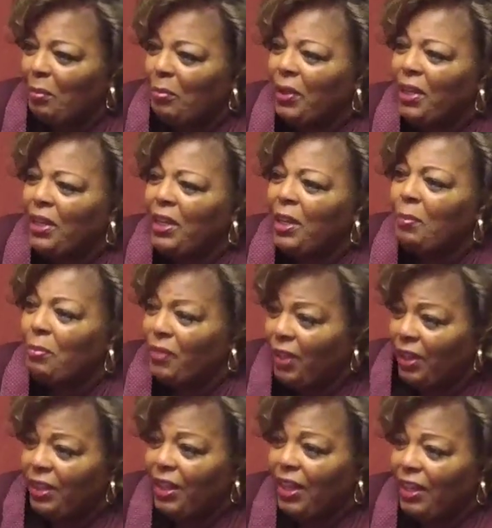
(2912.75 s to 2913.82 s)
Been there,
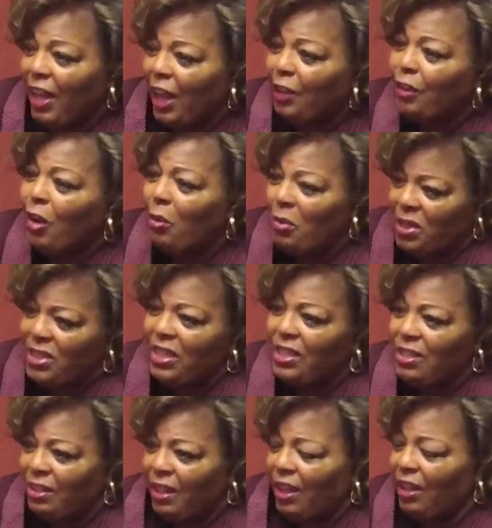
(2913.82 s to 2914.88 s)
done that. I know what
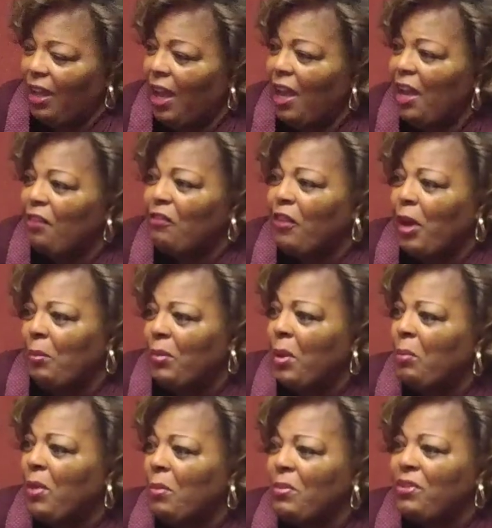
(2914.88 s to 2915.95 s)
it's like. I have family
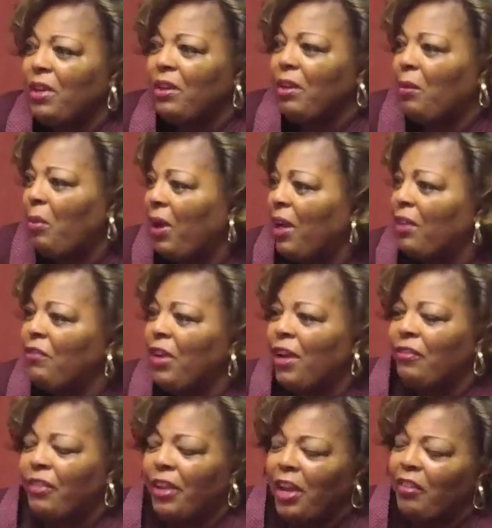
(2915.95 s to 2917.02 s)
members that could
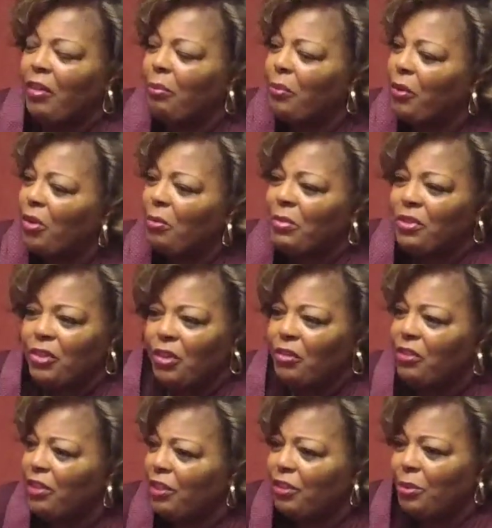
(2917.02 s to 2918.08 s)
qualify for every program and
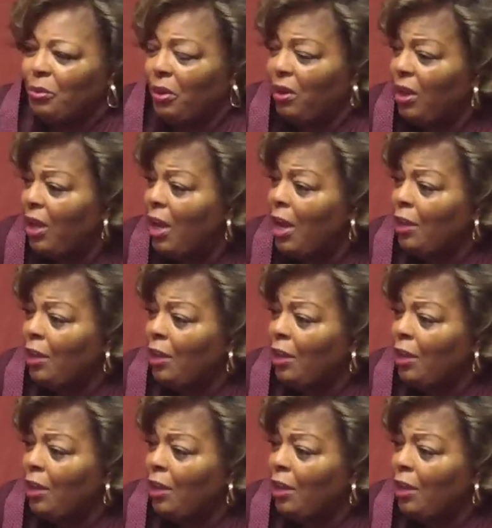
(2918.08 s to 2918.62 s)
service that you want.